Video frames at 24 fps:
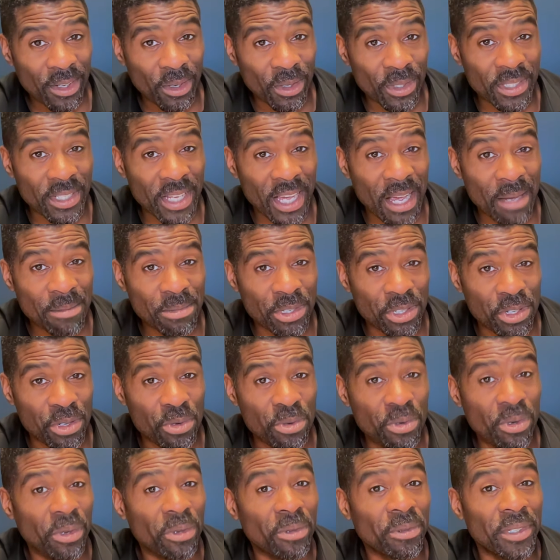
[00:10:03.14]
or times that
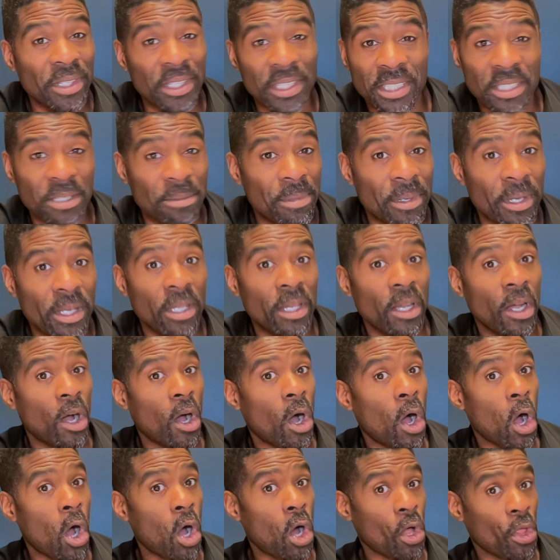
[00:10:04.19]
you don't need to be
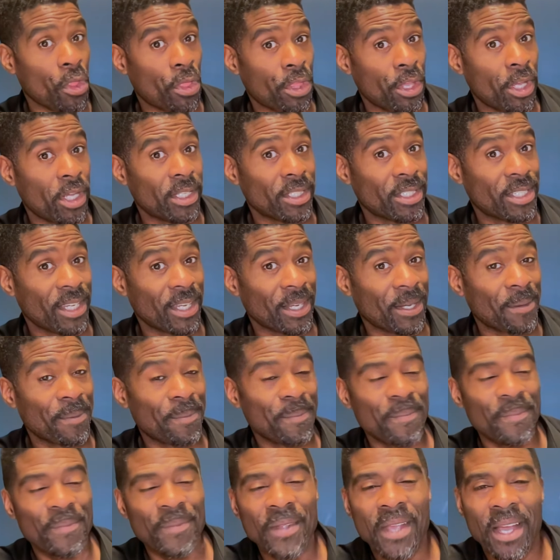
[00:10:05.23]
authentic?
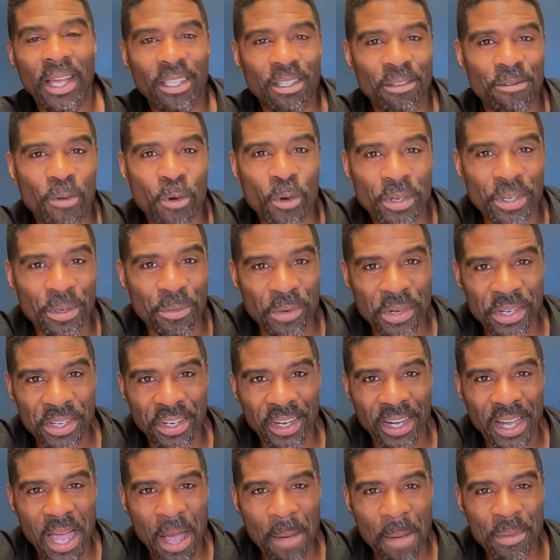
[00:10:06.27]
I look forward to reading
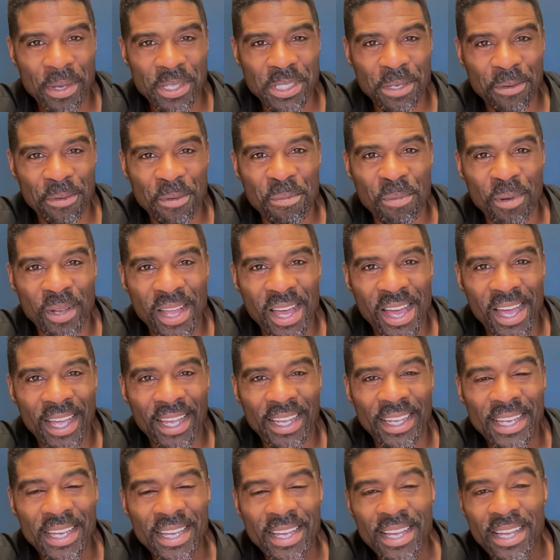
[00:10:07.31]
your comments and
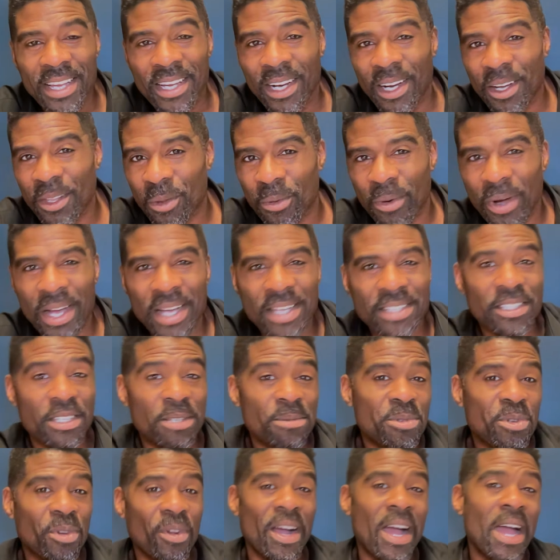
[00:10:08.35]
replying. Otherwise,
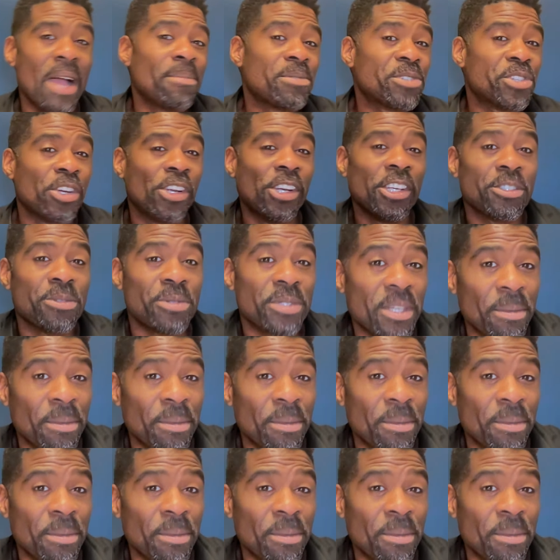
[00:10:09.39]
subscribe, share this with